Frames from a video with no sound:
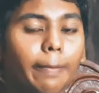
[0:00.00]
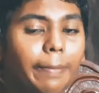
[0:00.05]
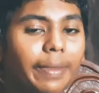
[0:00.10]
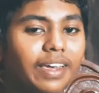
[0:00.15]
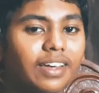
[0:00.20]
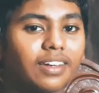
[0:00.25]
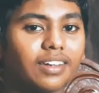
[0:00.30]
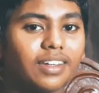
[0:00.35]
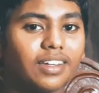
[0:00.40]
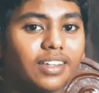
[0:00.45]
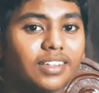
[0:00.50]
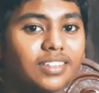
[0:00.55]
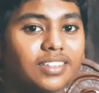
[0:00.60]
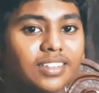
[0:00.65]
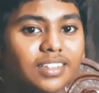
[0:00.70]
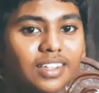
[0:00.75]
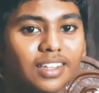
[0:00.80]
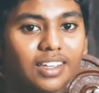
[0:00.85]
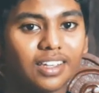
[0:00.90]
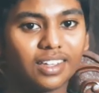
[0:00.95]

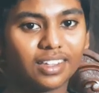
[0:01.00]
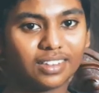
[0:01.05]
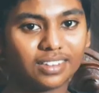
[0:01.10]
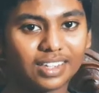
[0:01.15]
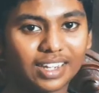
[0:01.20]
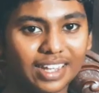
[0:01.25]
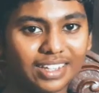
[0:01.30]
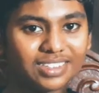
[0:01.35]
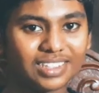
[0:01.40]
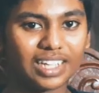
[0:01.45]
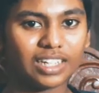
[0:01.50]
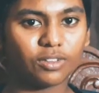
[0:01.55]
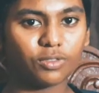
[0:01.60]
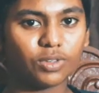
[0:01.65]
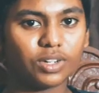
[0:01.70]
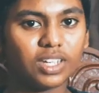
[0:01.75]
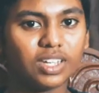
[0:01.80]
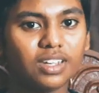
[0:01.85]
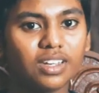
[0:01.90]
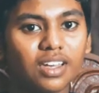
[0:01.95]
because the next
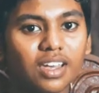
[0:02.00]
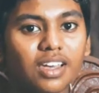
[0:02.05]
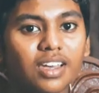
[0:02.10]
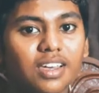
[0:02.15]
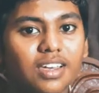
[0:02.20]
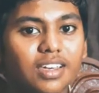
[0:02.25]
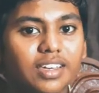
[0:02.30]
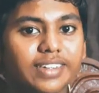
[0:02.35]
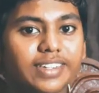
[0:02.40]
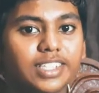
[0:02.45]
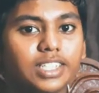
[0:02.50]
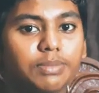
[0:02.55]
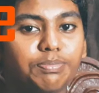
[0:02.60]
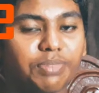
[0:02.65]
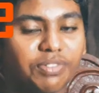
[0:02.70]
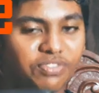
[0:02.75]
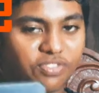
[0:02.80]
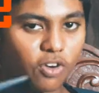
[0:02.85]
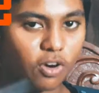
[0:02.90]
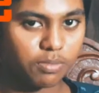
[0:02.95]
category is
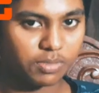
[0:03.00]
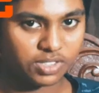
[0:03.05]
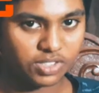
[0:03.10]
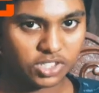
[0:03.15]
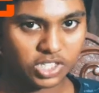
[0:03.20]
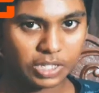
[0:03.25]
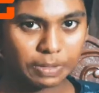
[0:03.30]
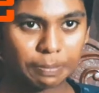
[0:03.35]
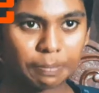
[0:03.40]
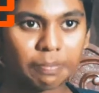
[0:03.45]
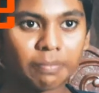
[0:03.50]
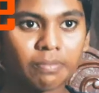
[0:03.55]
performance.